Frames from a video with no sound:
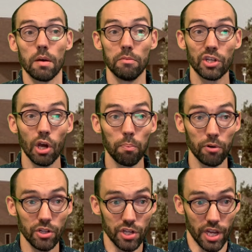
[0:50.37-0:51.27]
Michelle
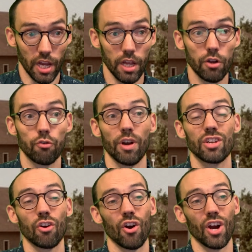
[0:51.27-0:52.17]
Prinzing
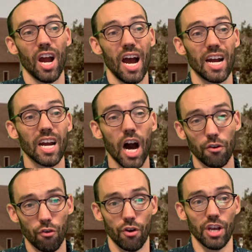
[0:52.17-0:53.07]
directs our
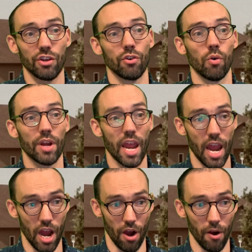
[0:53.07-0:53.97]
congregational
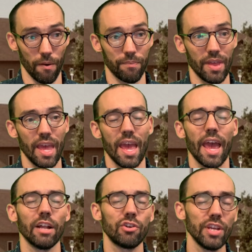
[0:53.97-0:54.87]
care,
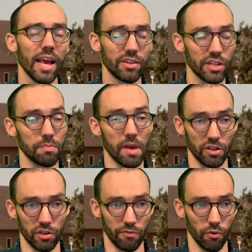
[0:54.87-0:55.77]
and she has this
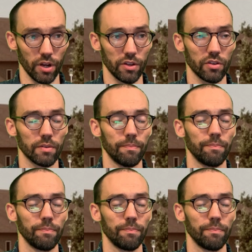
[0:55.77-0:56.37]
message for us.